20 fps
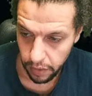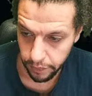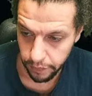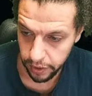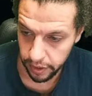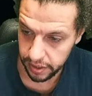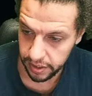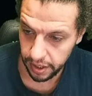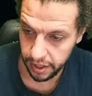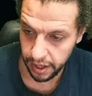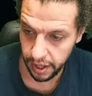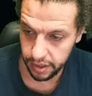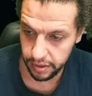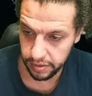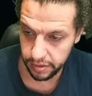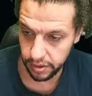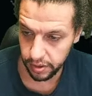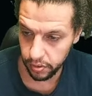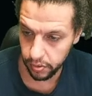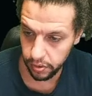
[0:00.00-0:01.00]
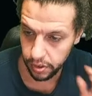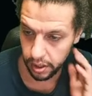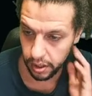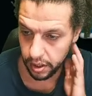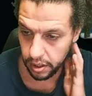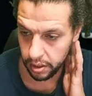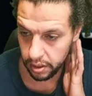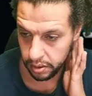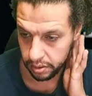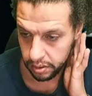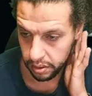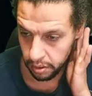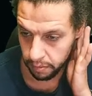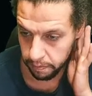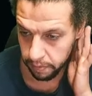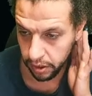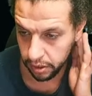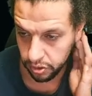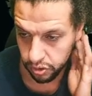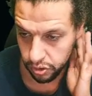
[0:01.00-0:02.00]
Our Vix account still there.
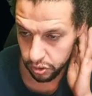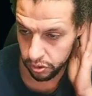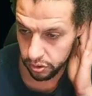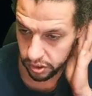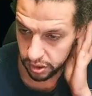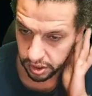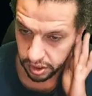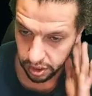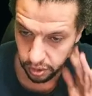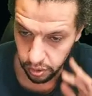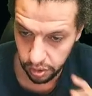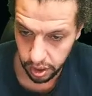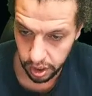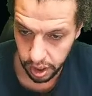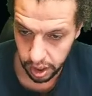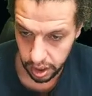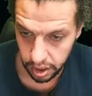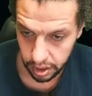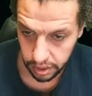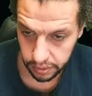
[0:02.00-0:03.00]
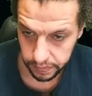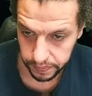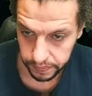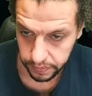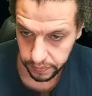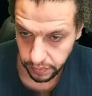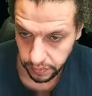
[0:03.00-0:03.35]
El Patron still there.